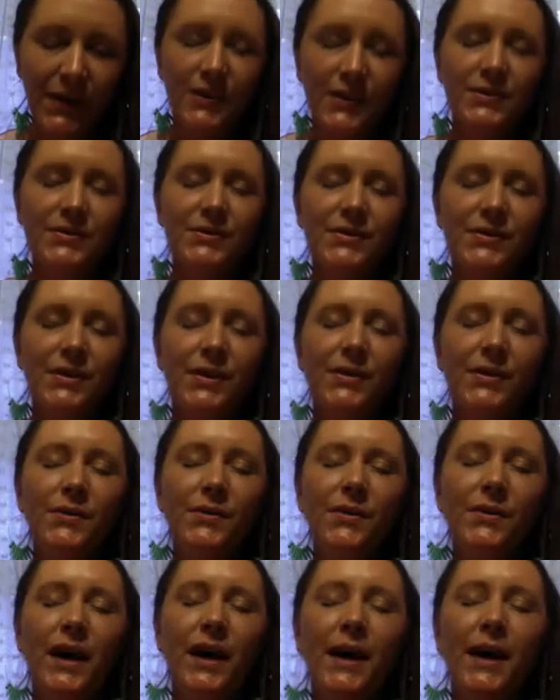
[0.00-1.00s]

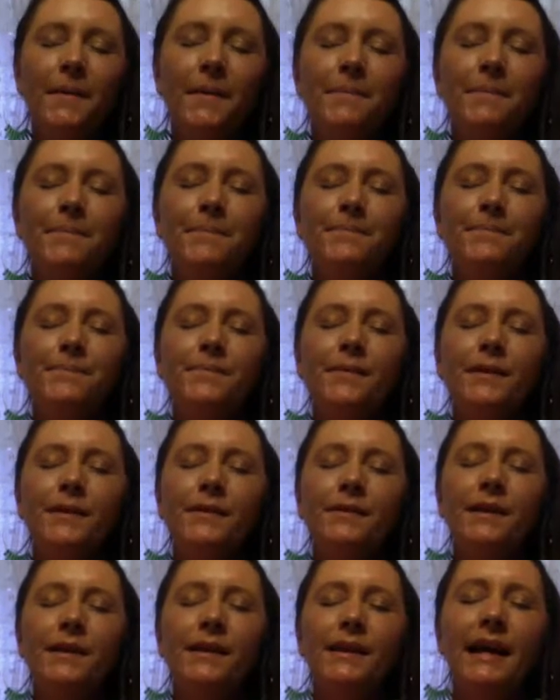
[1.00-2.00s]
So
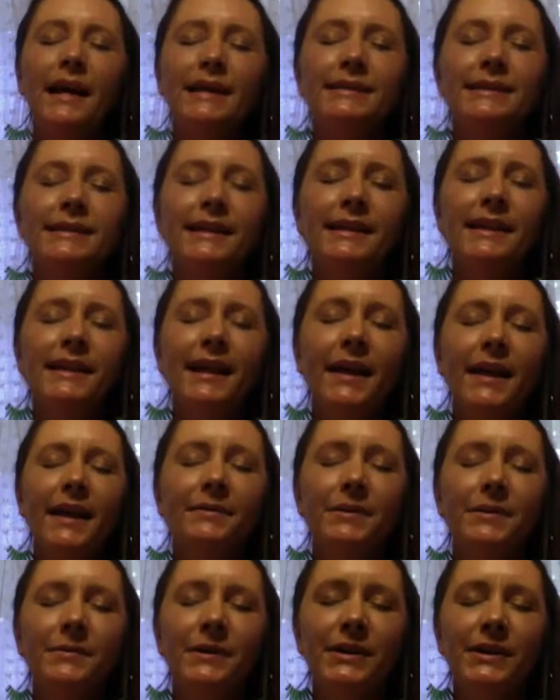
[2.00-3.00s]
the last thing that I
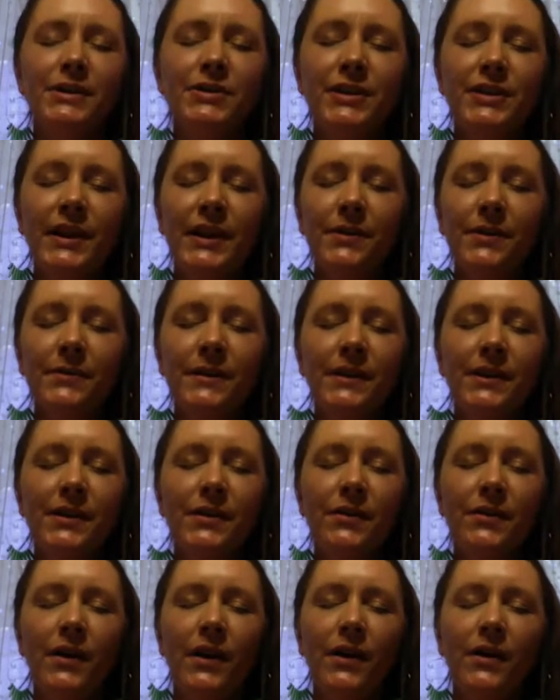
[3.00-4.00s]
would want to share with
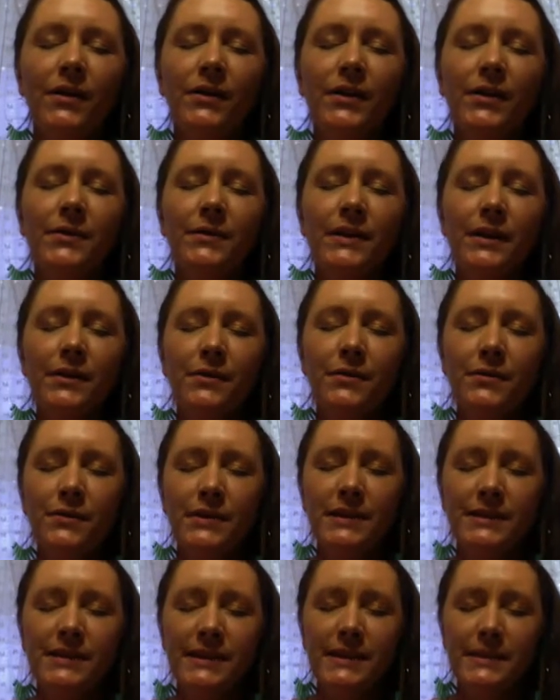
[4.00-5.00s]
you all going through
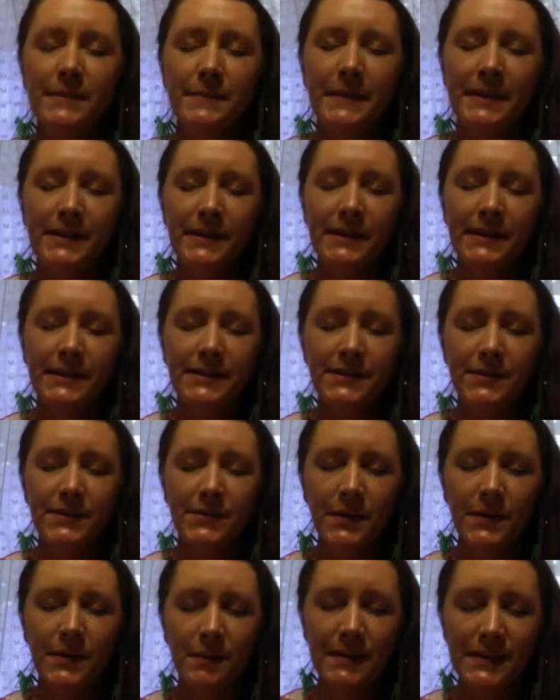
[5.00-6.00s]
this experience
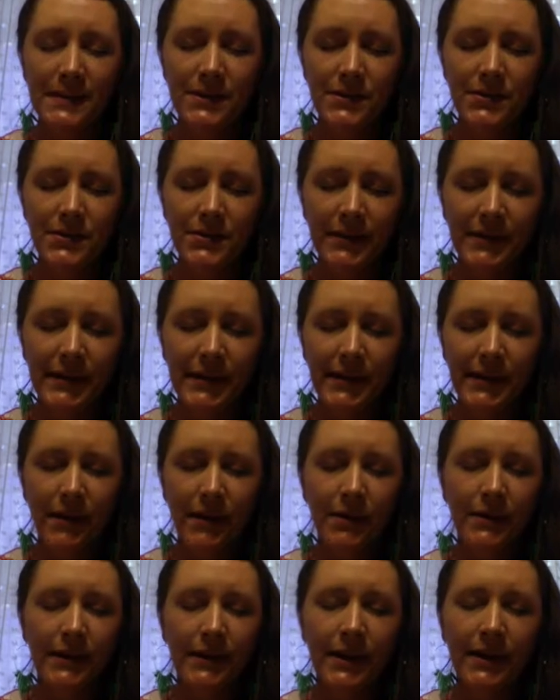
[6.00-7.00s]
with Mystery and
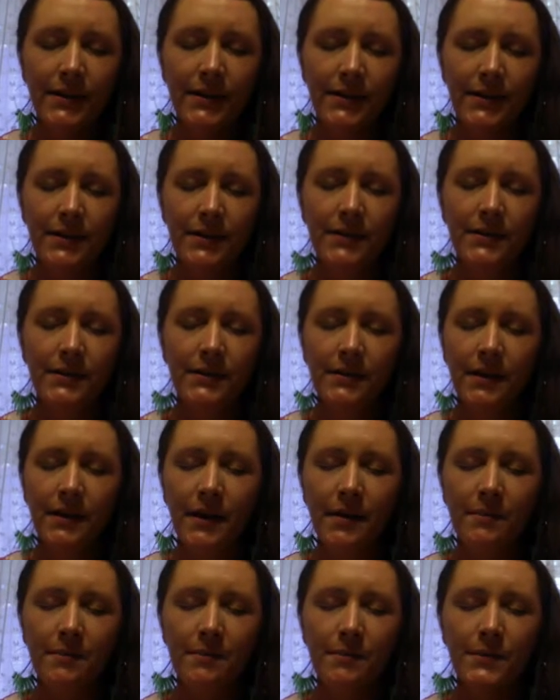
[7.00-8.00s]
all the other
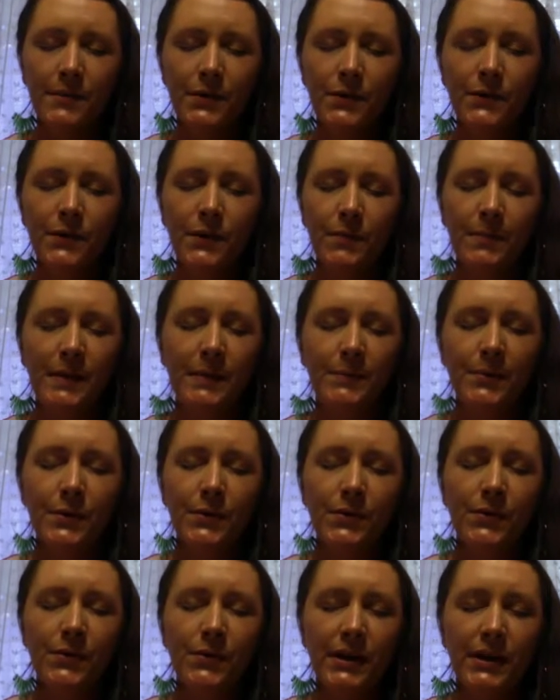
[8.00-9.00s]
beautiful people
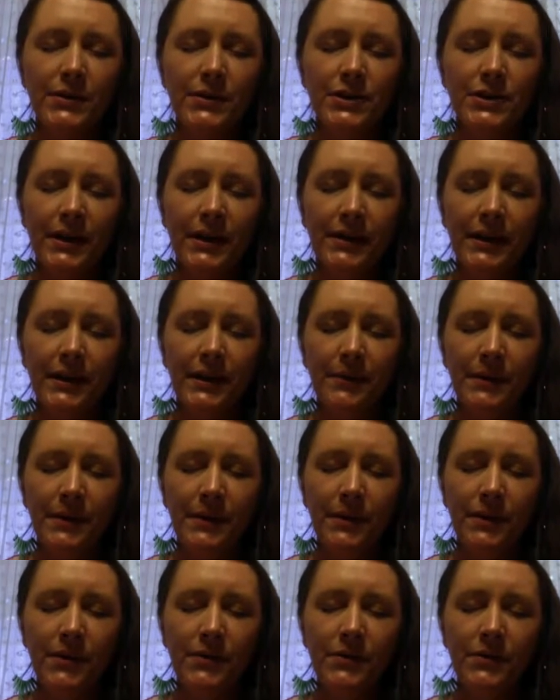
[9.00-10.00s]
who are sharing with
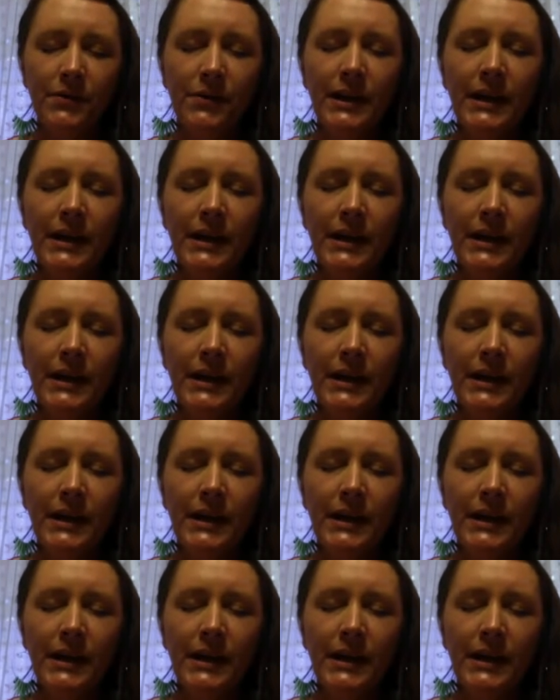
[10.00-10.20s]
you